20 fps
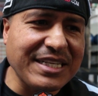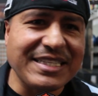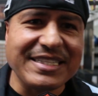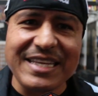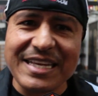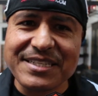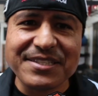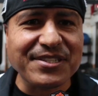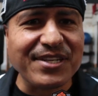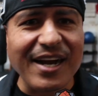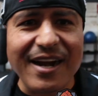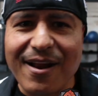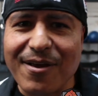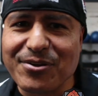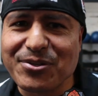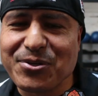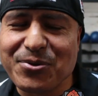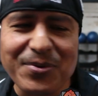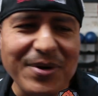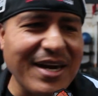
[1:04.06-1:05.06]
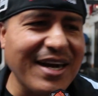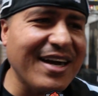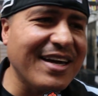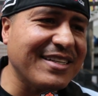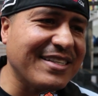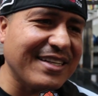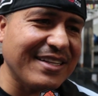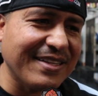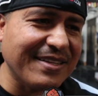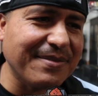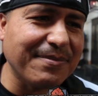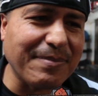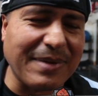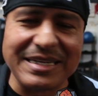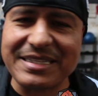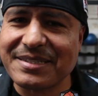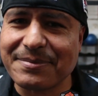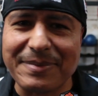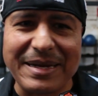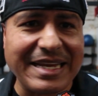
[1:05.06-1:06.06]
he sends shout-outs to us, and
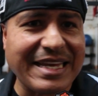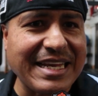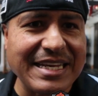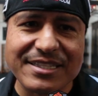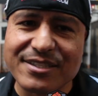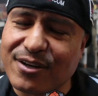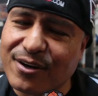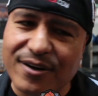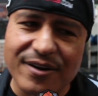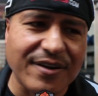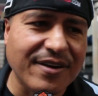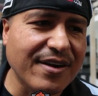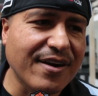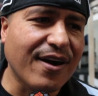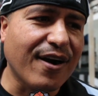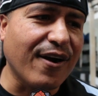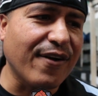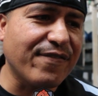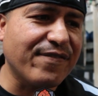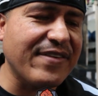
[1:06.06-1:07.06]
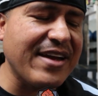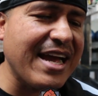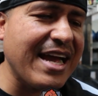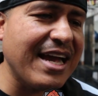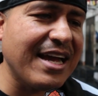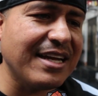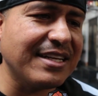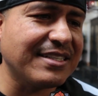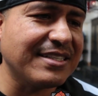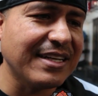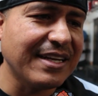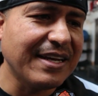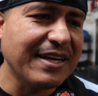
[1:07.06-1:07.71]
my kids are fans.